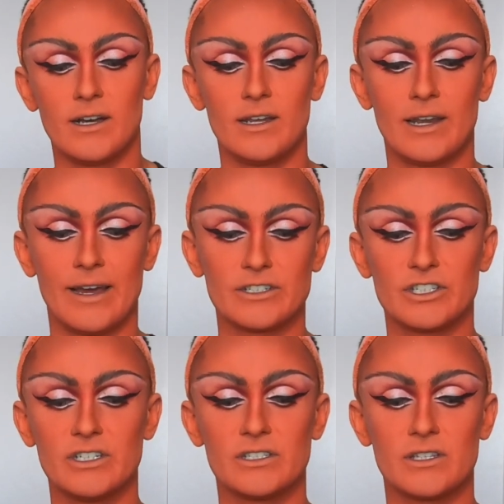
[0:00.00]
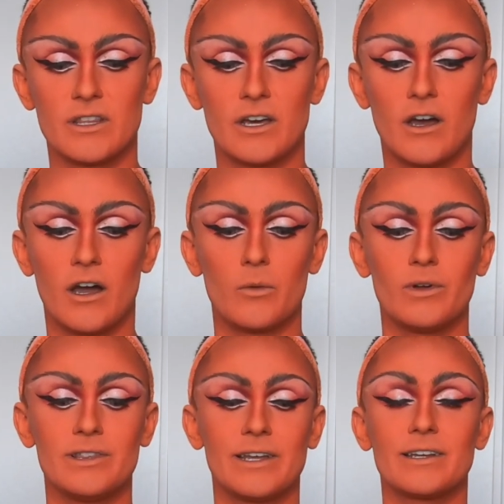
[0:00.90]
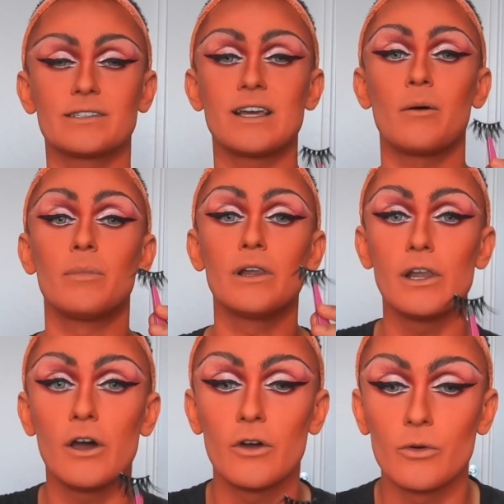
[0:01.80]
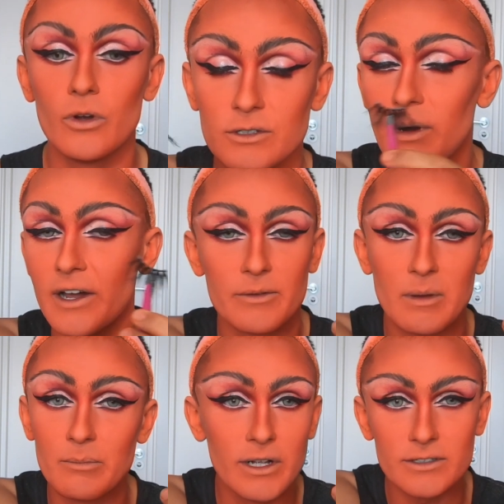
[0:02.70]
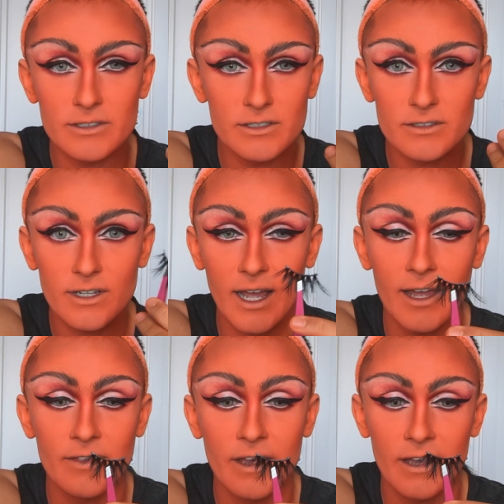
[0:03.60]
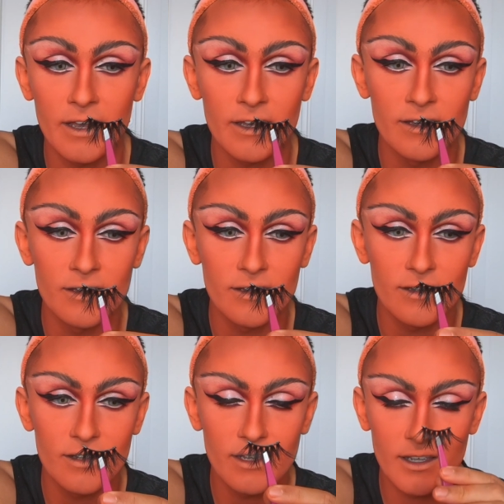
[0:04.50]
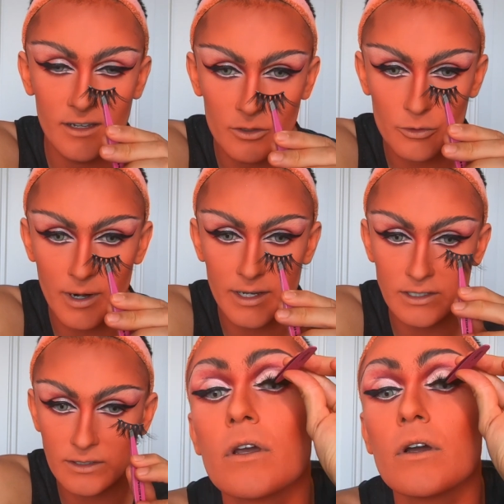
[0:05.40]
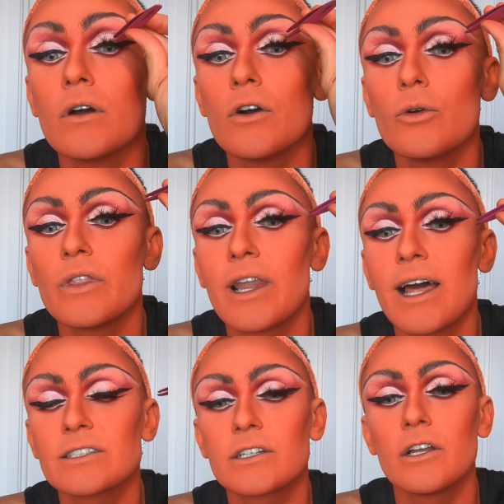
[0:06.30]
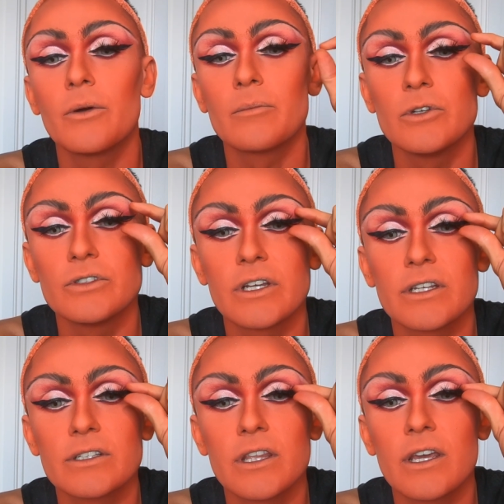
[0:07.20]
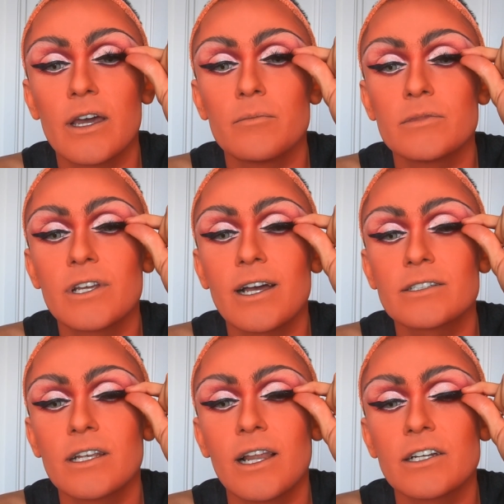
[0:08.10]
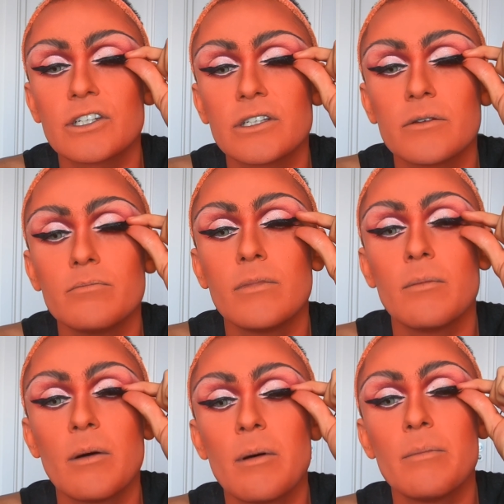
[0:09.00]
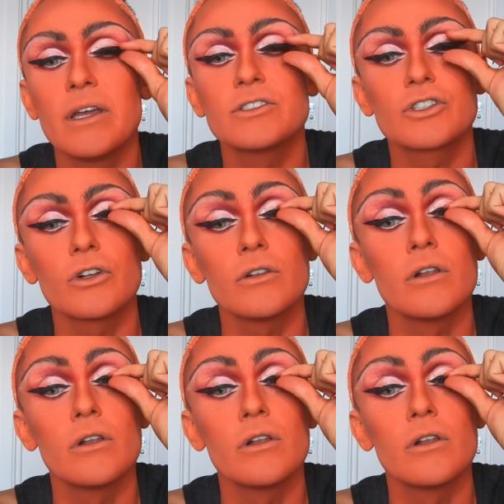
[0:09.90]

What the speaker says: lashes that I will link down below. You buy them in bulk and they're incred. Oh, and the lash glue I'm using is the Tatty Lashes and Mama Mitchell.